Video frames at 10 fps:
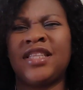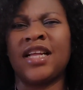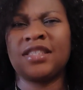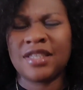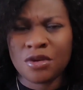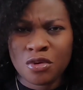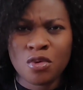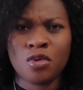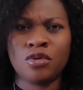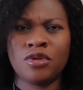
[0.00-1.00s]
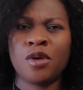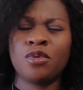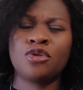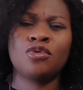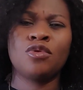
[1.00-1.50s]
that goal that you
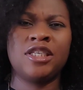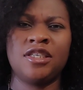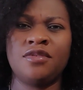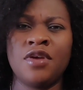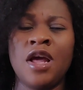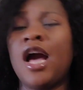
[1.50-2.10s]
want to achieve?